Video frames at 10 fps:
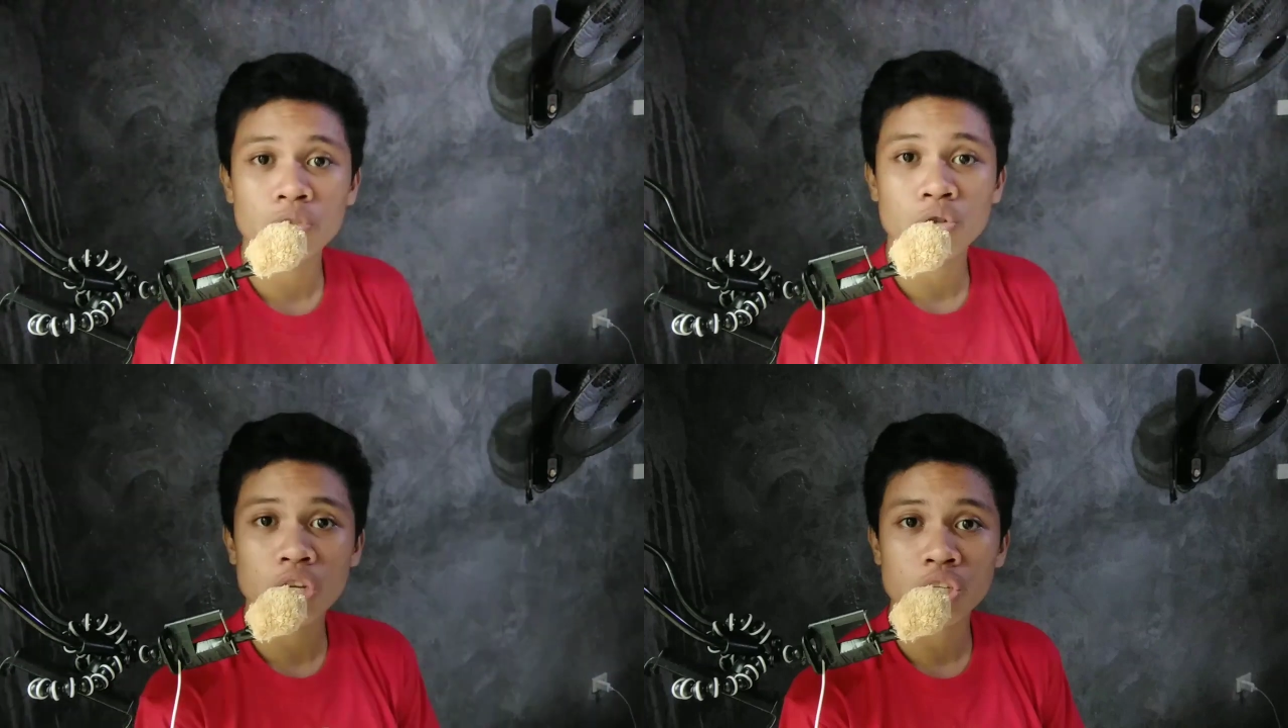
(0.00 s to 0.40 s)

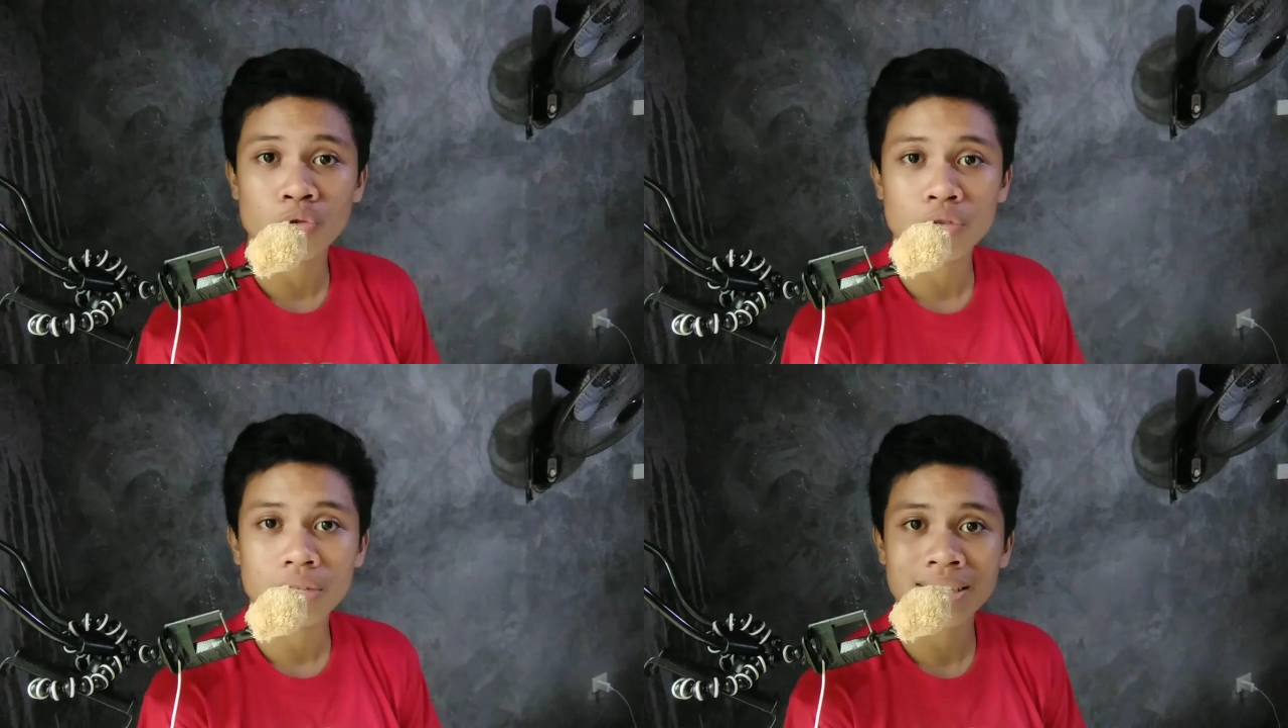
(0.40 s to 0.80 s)

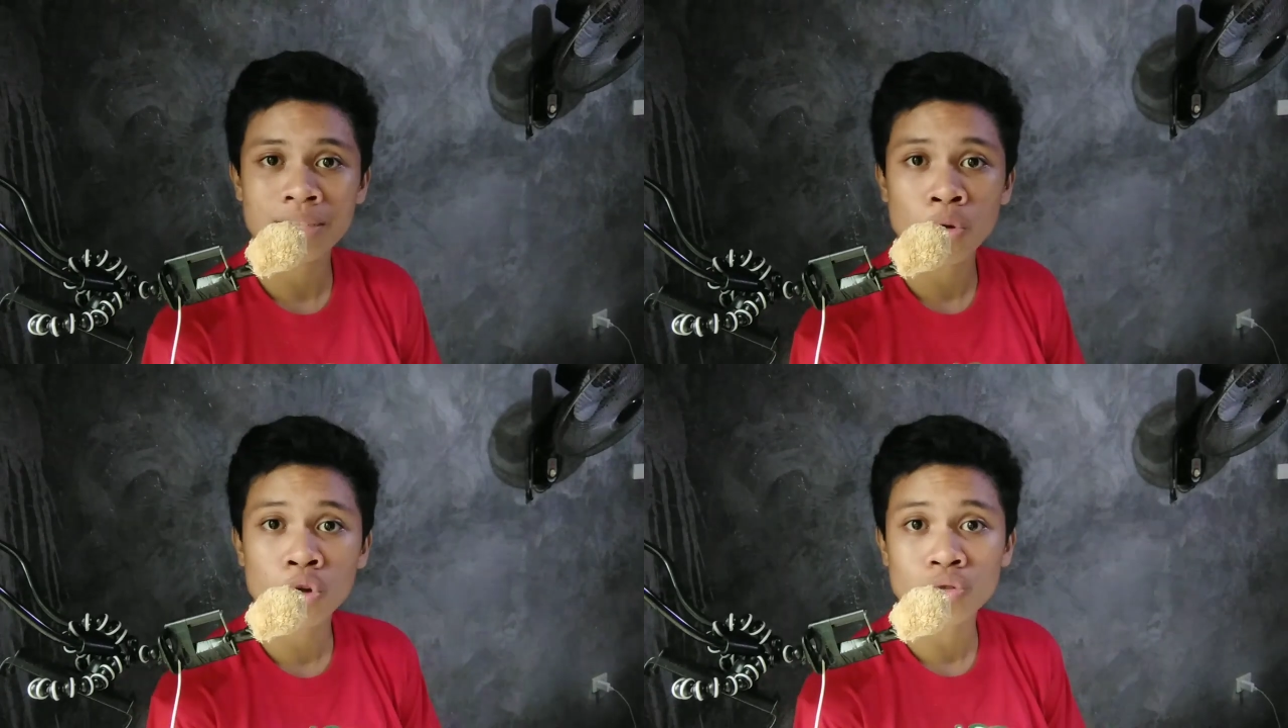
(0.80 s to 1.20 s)
duration
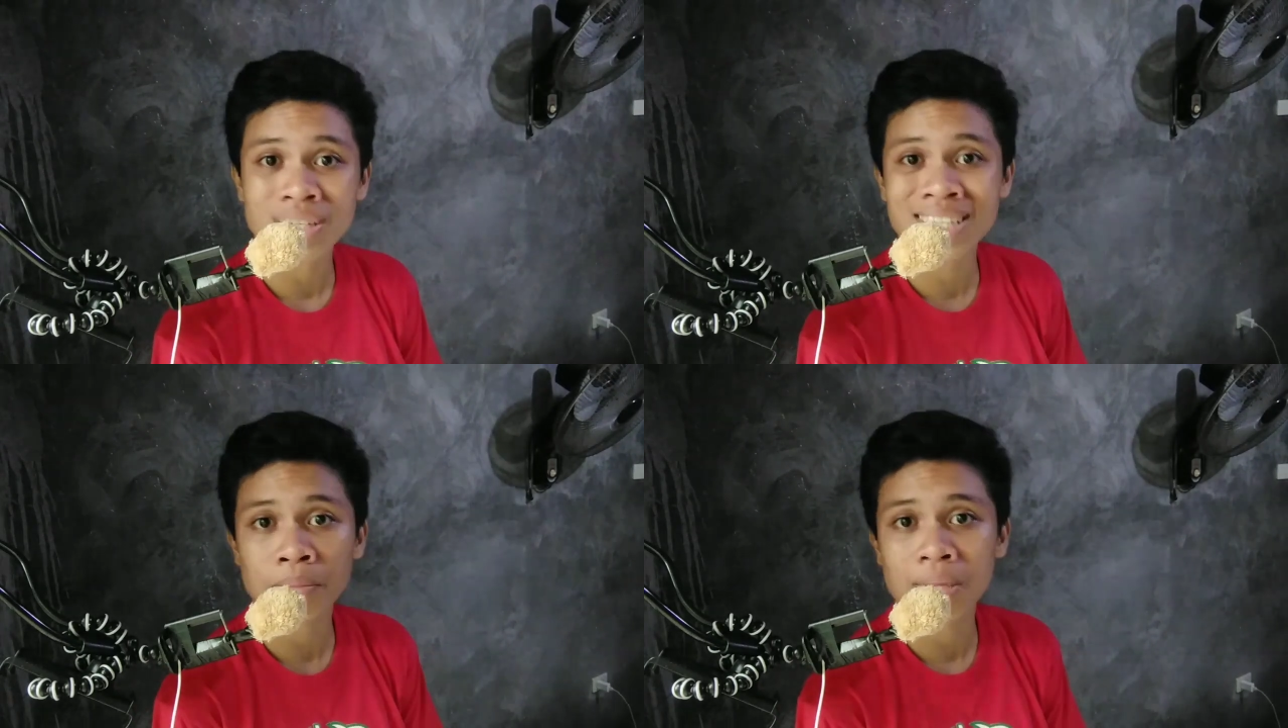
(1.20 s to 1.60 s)
is 4 to
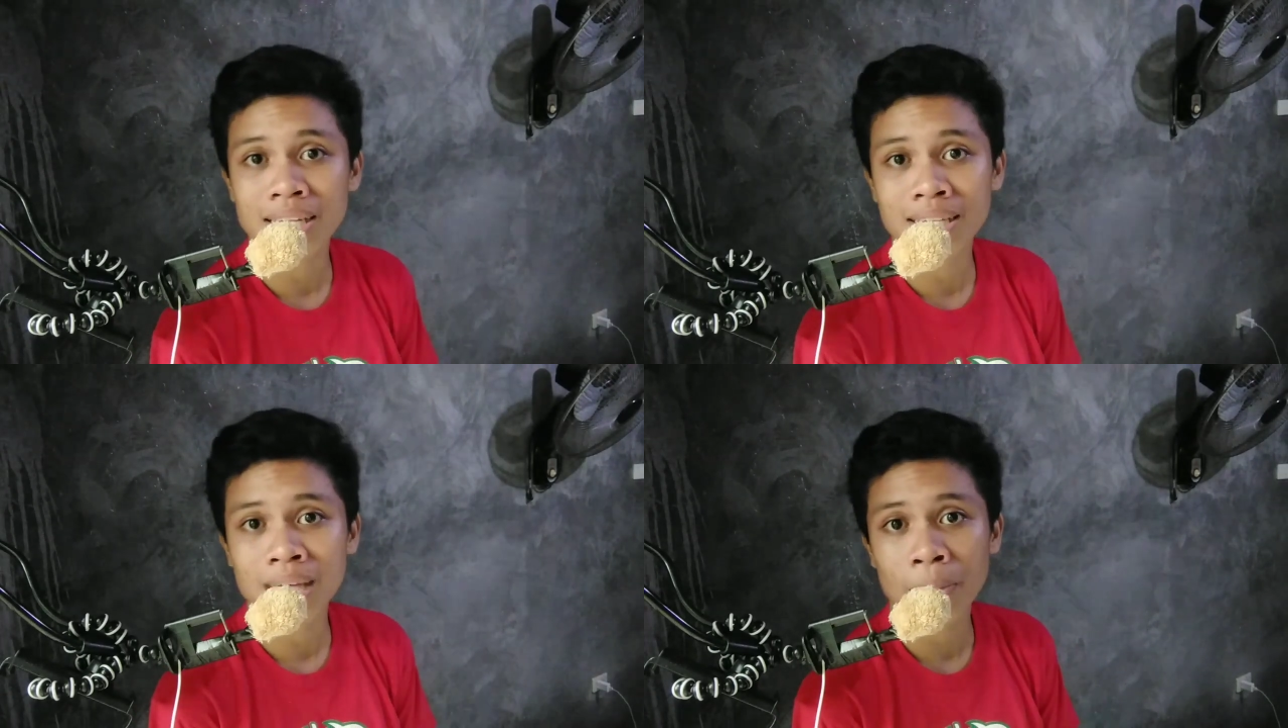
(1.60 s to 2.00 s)
6
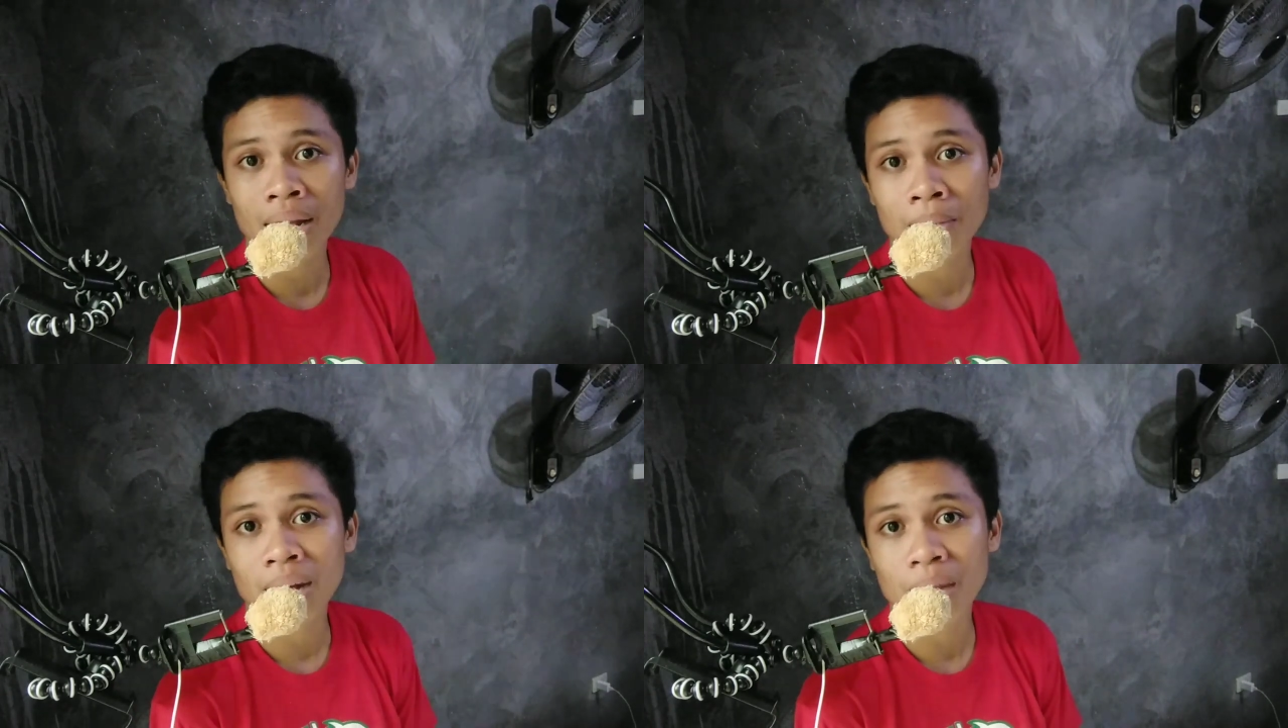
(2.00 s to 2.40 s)
minutes kay
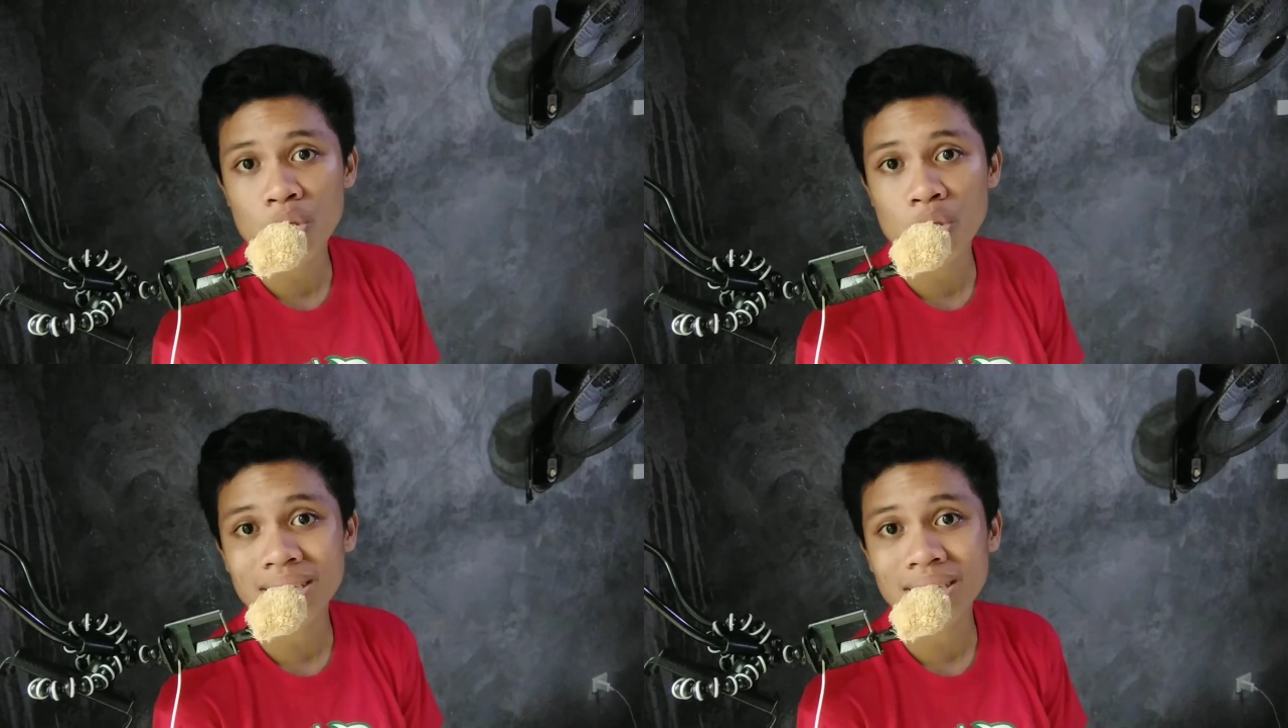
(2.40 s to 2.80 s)
parang mga
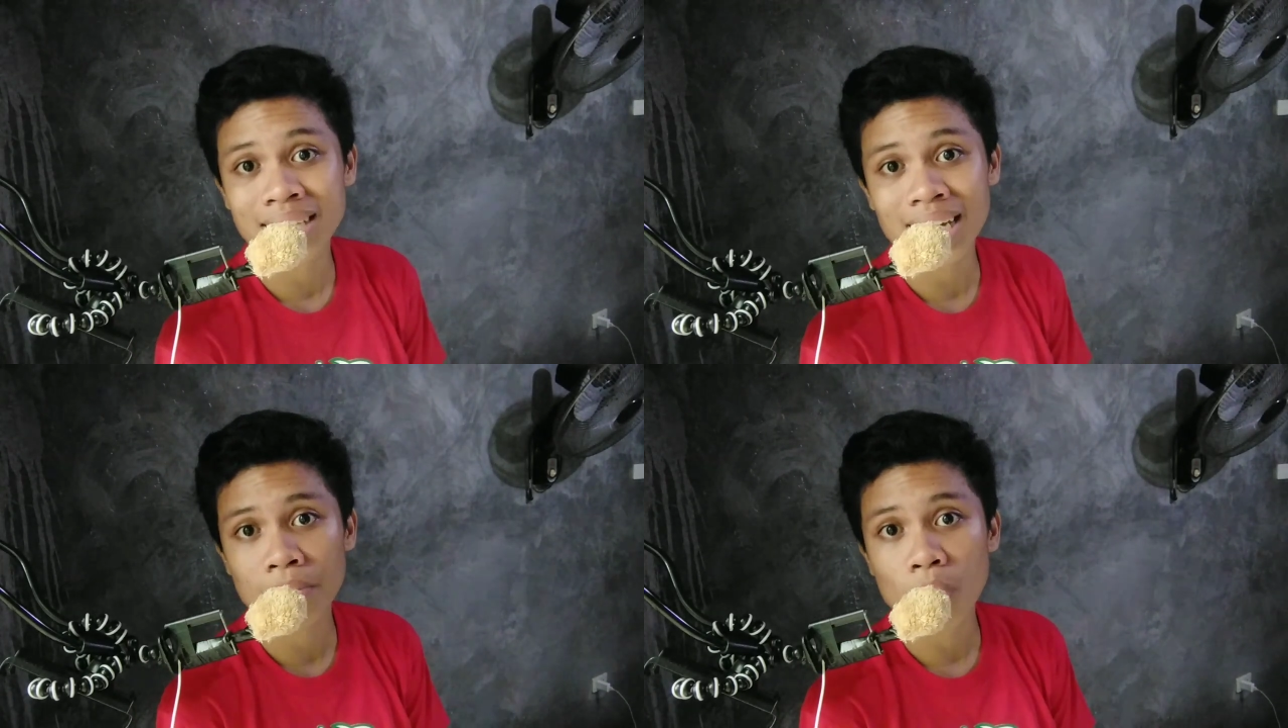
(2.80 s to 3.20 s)
viewers
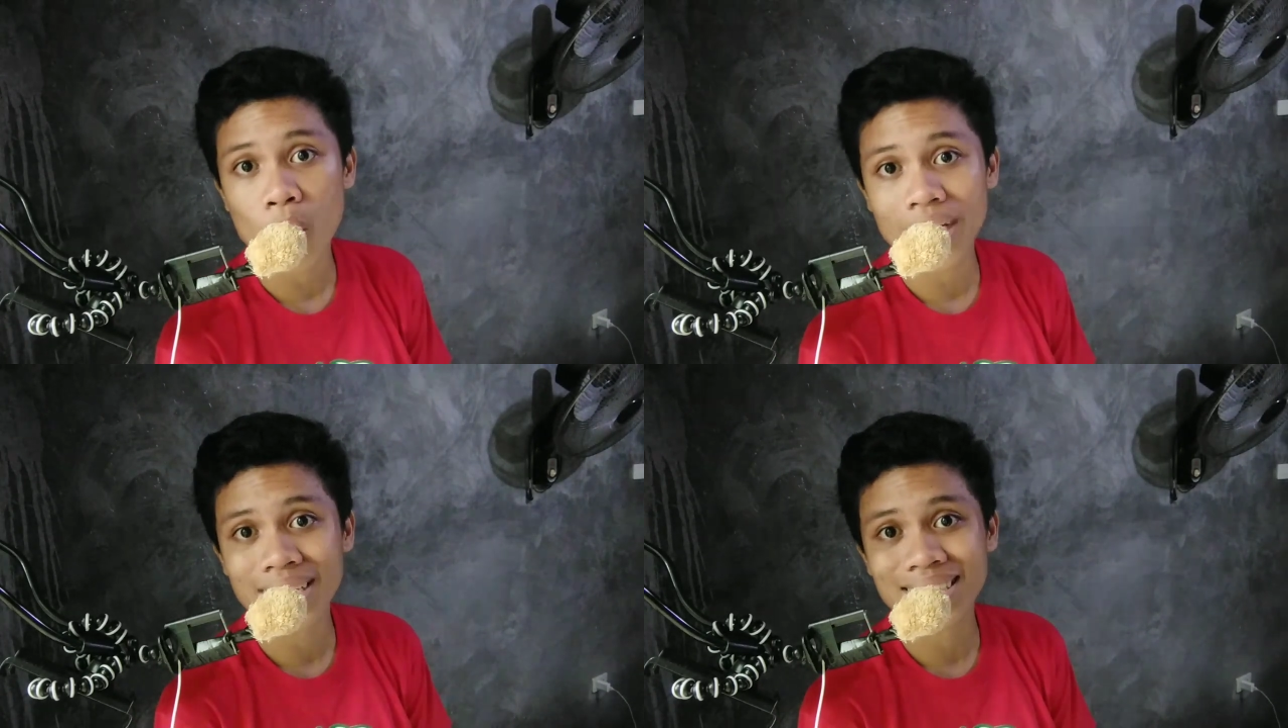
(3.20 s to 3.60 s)
dili
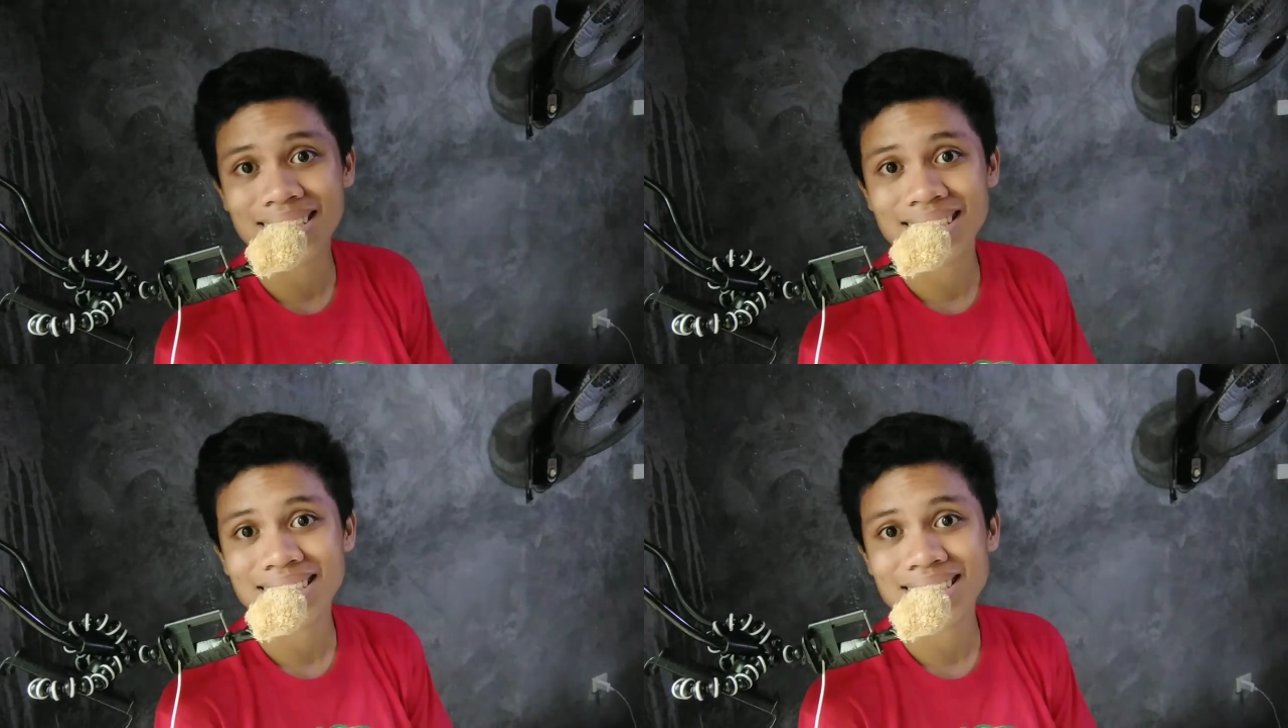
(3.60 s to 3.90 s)
ma-bored.